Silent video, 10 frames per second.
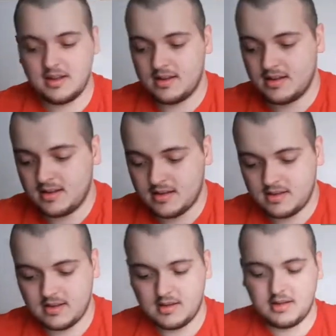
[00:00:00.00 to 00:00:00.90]

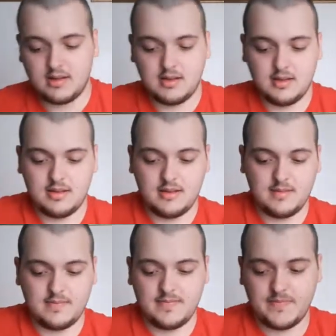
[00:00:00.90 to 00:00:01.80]

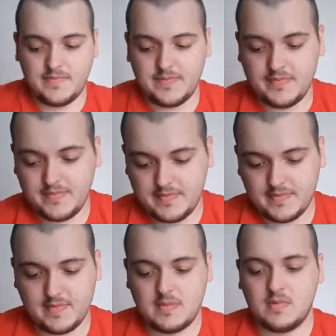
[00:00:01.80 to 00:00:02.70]

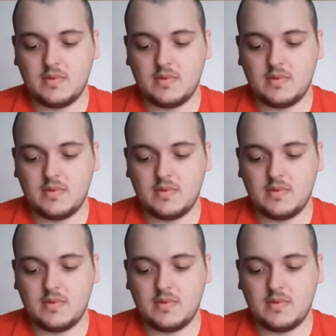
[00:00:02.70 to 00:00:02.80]
Nothing is said.